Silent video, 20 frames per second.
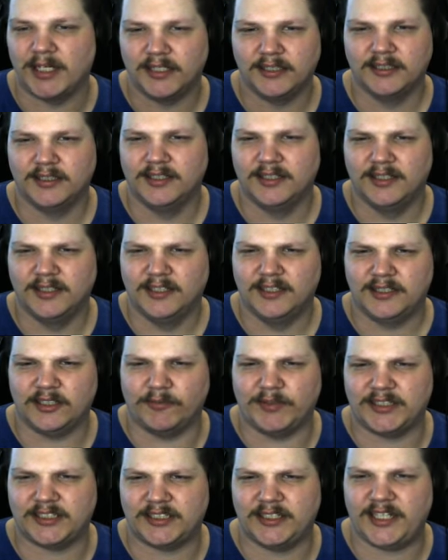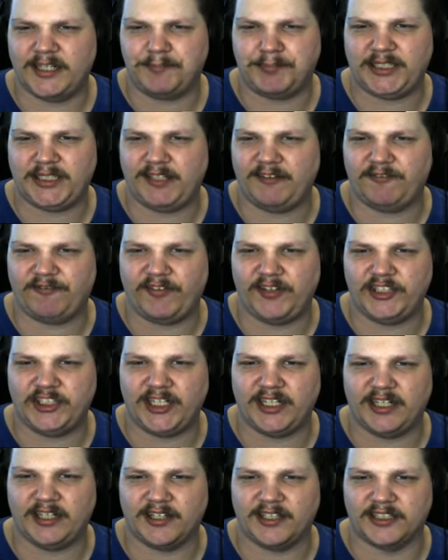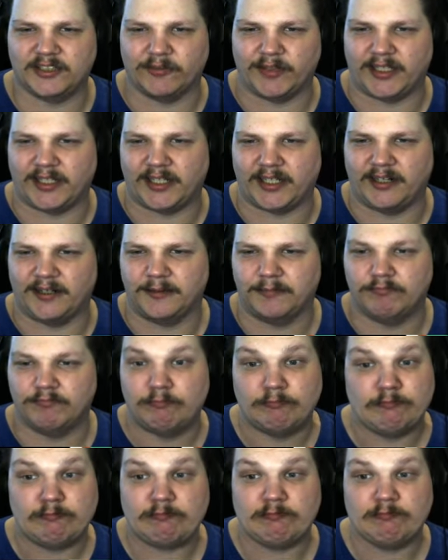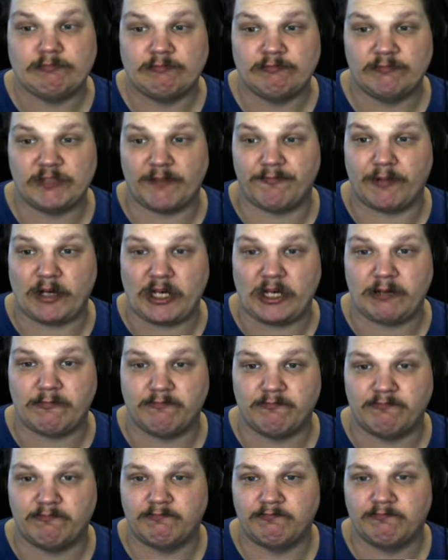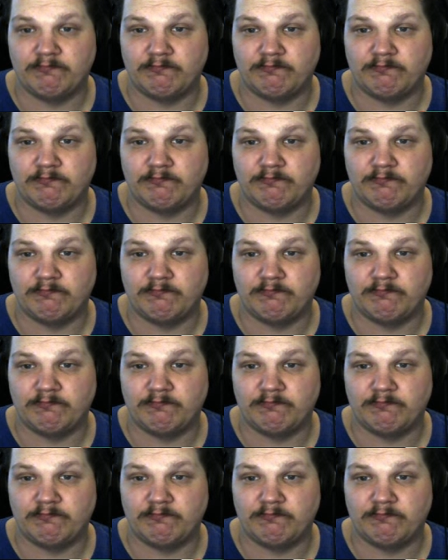He went deep-sea fishing this weekend. Hmm, not bad.